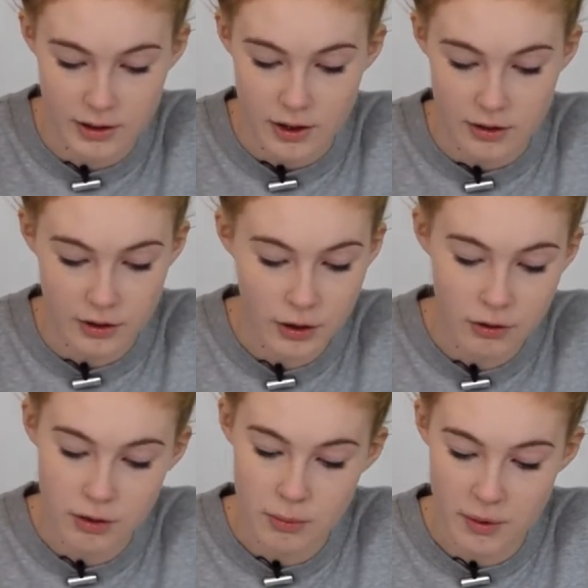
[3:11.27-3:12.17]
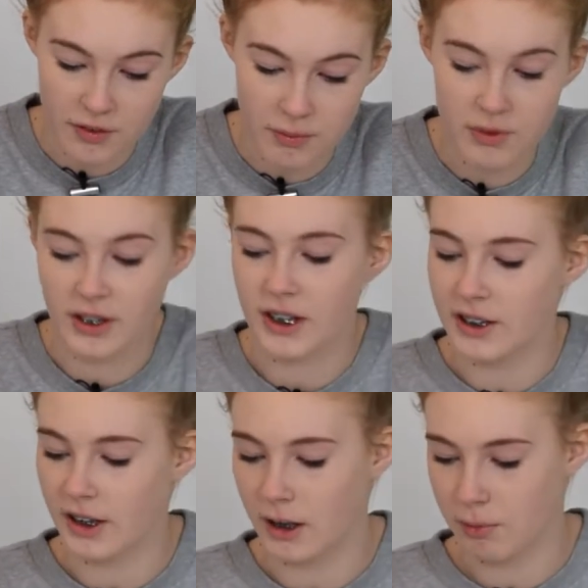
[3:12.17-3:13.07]
Secure it with some sticky
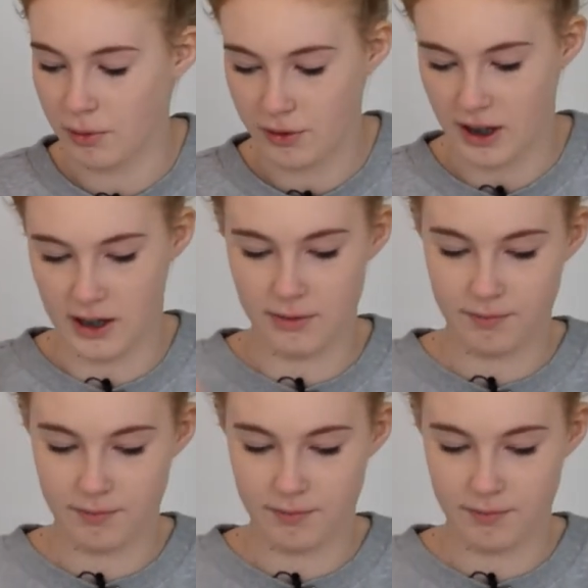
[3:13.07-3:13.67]
tape. Okay.